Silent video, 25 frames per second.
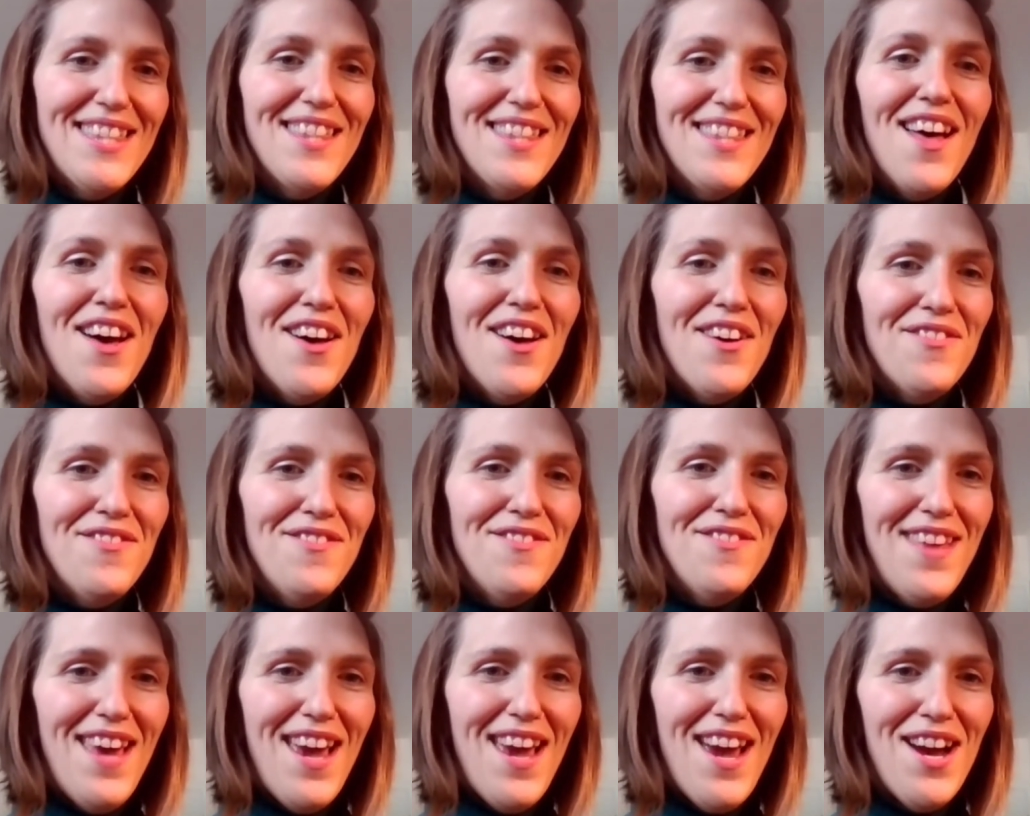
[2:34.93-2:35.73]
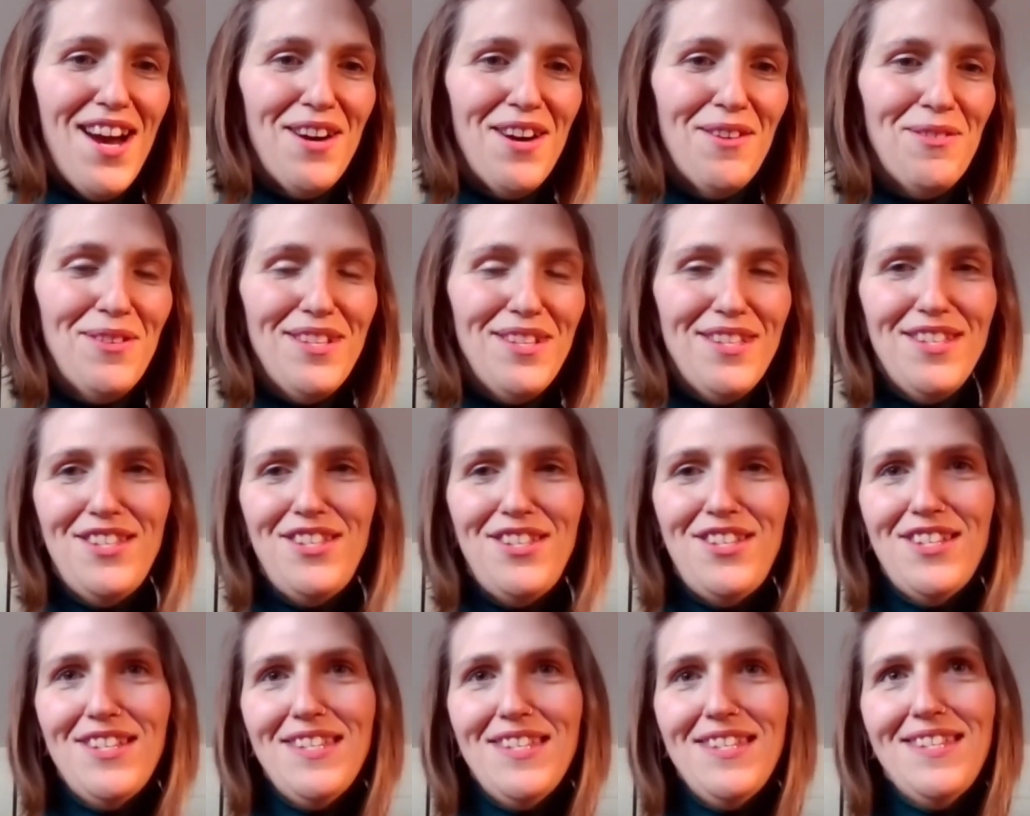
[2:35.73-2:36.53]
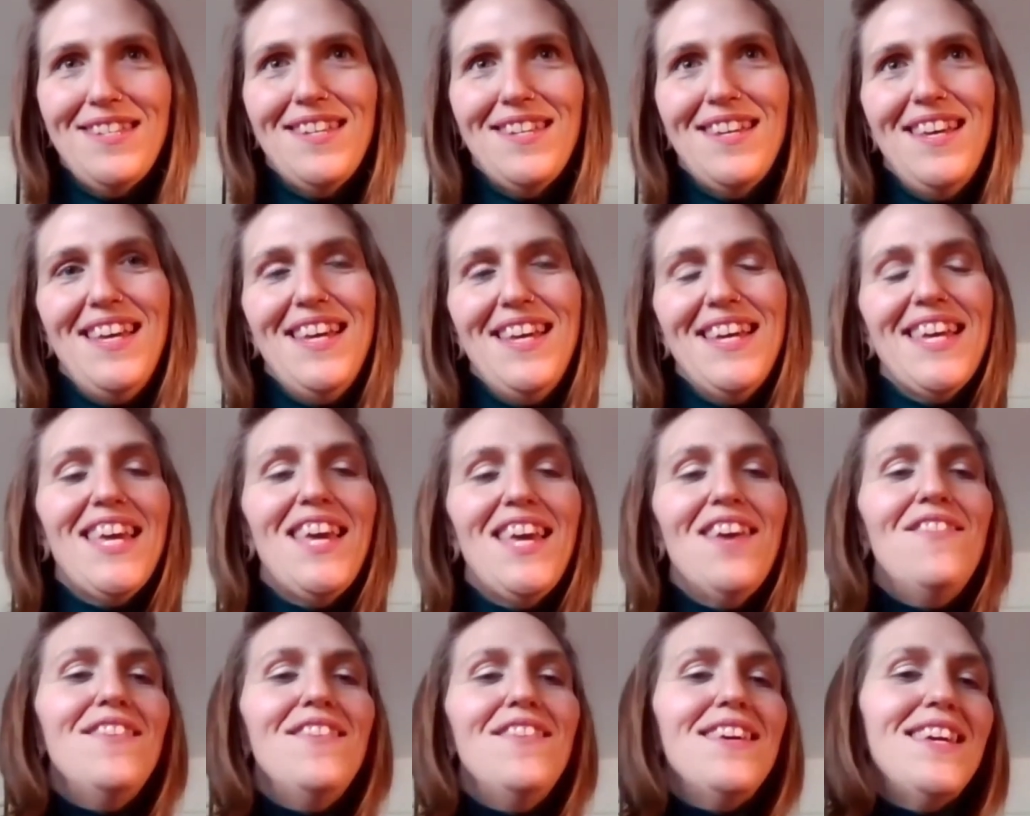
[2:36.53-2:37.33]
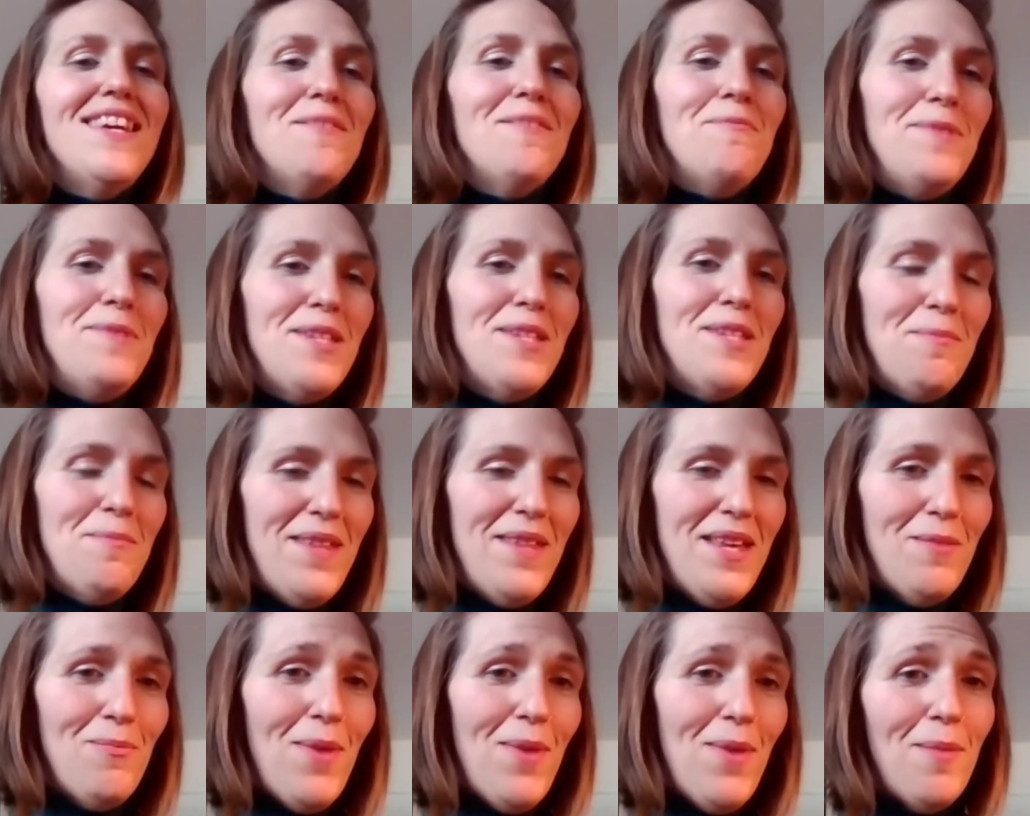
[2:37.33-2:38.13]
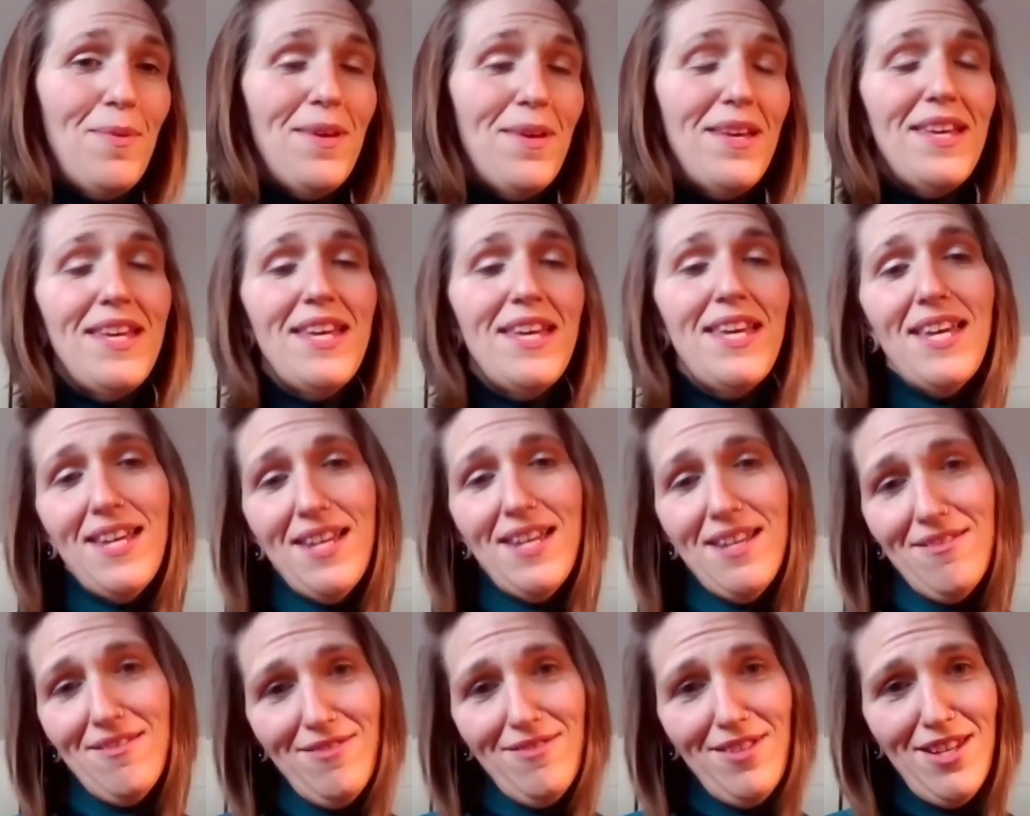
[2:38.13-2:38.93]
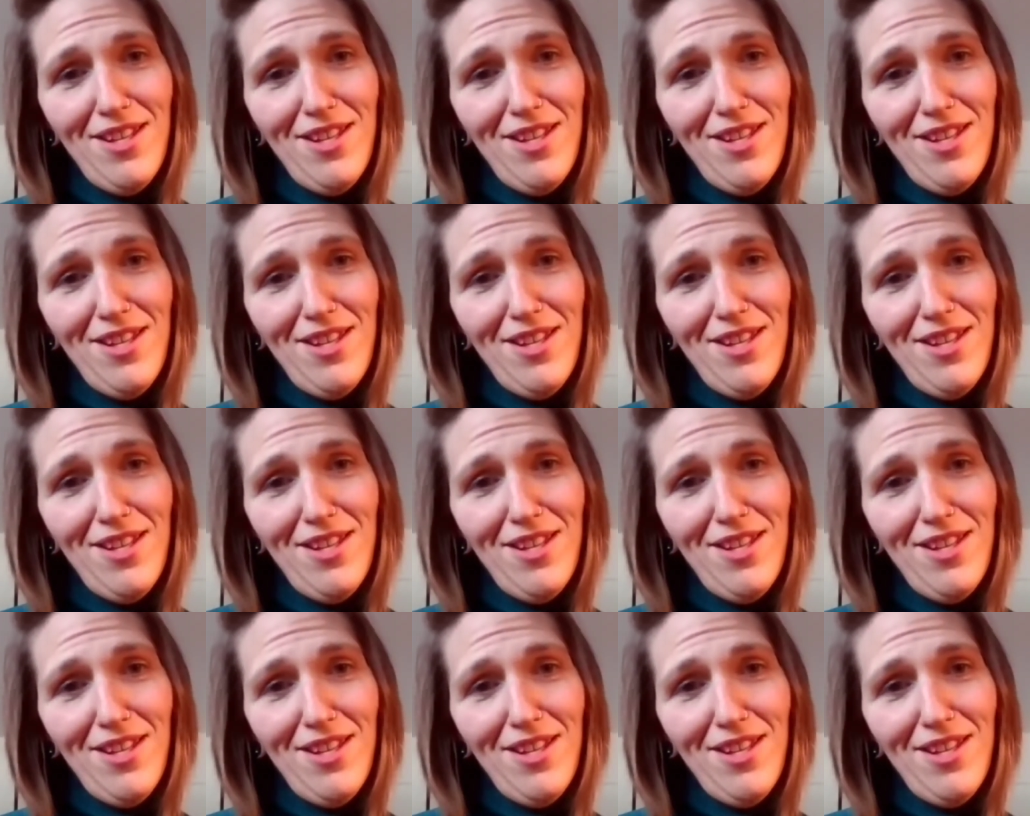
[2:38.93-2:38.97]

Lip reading: love there was just giving him something maybe he,